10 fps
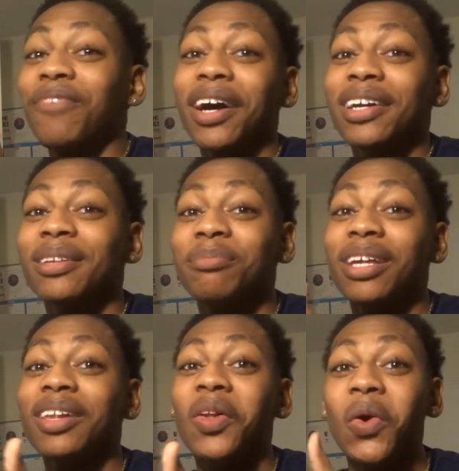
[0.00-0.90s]
fucking
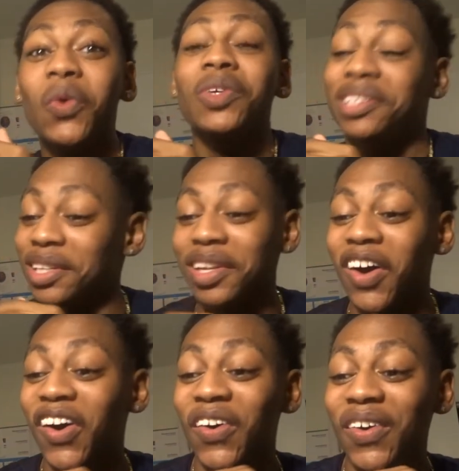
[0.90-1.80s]
be losing, dog.